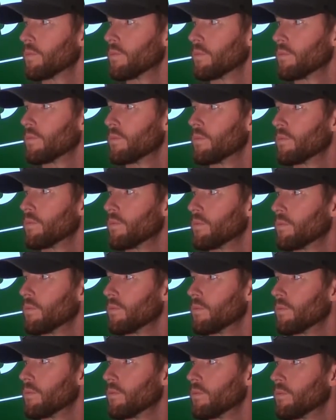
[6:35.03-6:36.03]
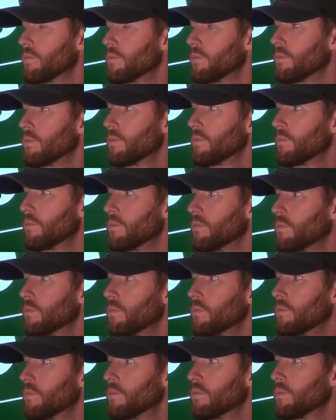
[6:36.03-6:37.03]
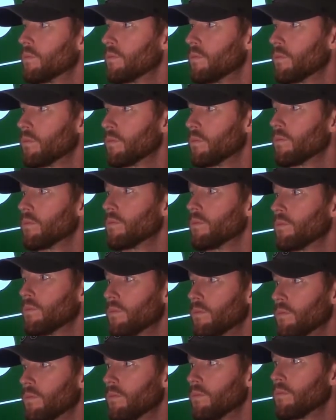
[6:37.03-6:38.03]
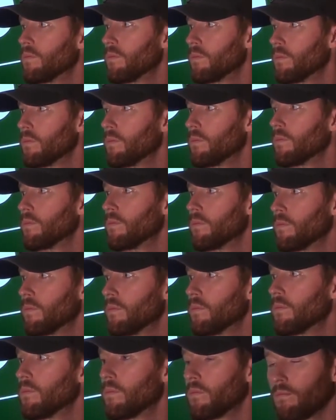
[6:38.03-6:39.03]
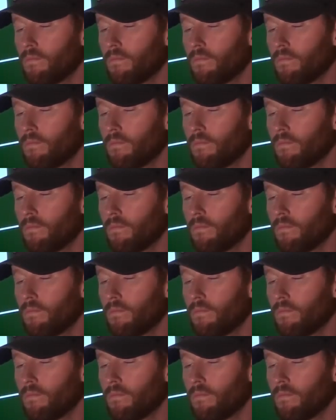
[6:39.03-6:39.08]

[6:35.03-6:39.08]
No words are spoken by the person on screen.